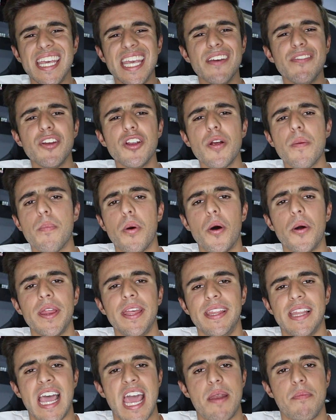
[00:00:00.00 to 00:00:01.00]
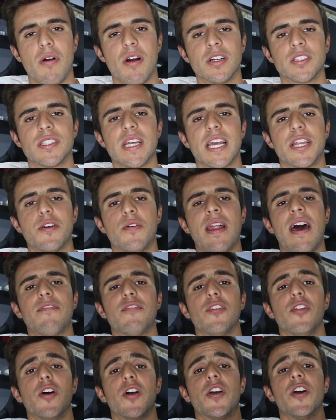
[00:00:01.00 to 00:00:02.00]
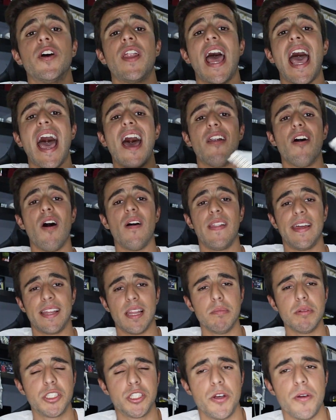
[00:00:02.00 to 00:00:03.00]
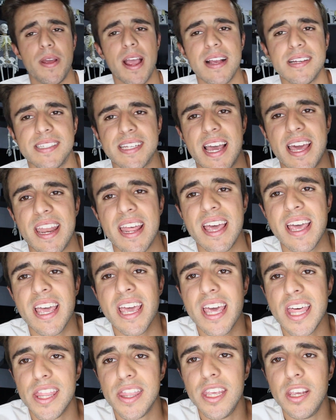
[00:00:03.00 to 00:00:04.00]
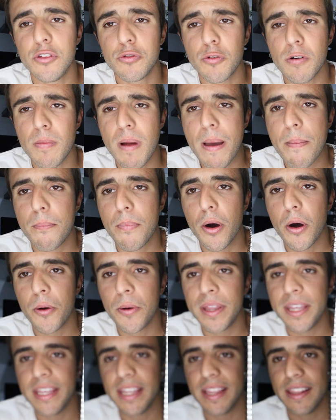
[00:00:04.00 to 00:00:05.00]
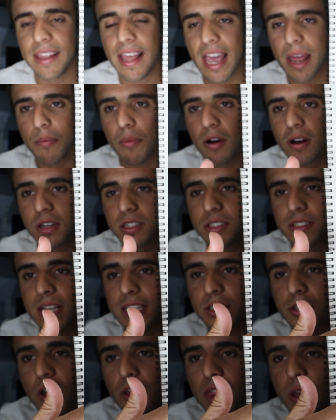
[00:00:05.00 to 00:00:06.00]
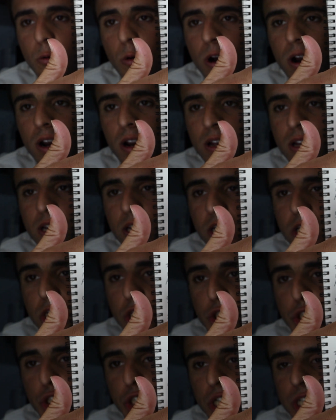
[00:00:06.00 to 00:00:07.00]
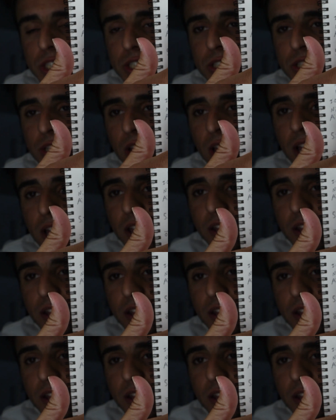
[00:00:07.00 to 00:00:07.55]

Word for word: even your bony landmarks like don't have to look good at all. Like, let me show you guys again. These were my bony landmarks. That's all they were, just